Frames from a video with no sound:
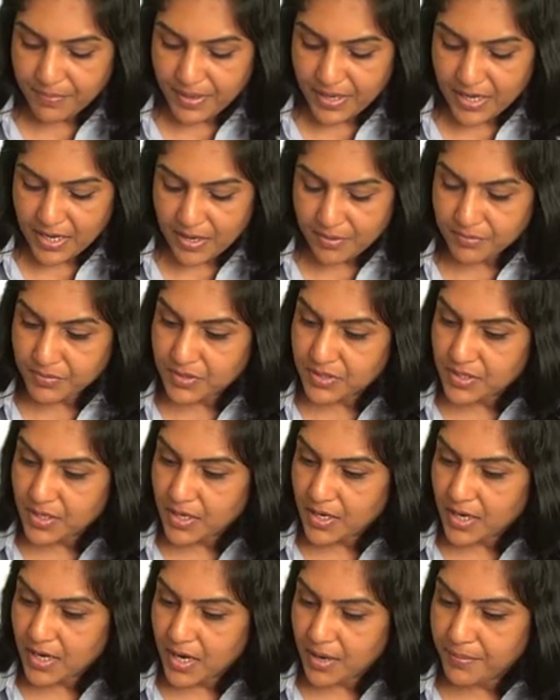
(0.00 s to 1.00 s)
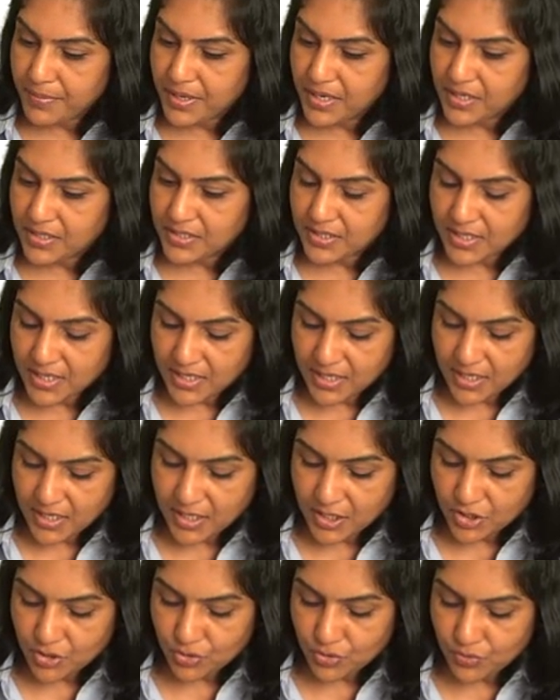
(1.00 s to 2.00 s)
becomes Kamal is
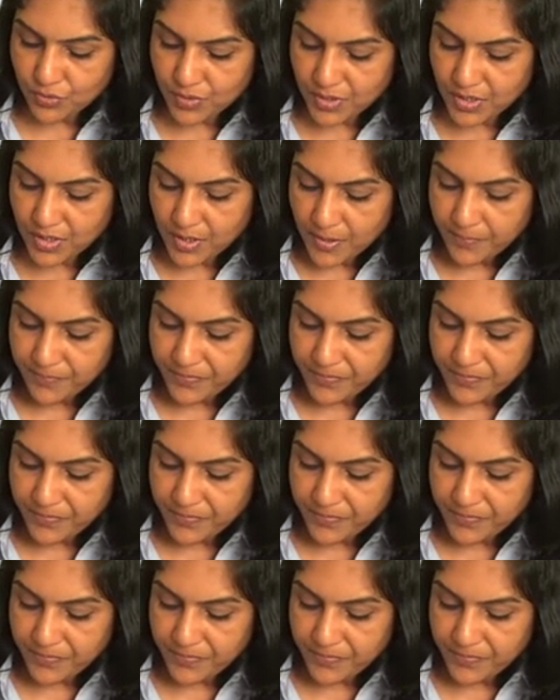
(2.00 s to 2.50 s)
taking it over.